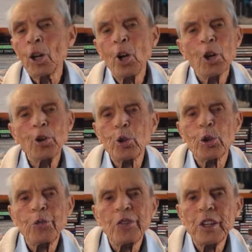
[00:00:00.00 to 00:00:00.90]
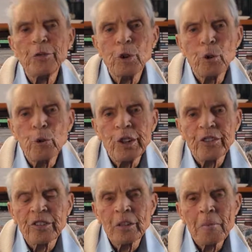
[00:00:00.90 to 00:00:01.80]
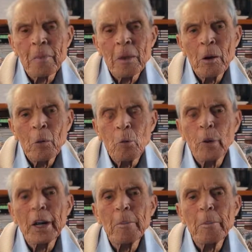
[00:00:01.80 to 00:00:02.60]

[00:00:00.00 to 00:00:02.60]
God took a fearful risk when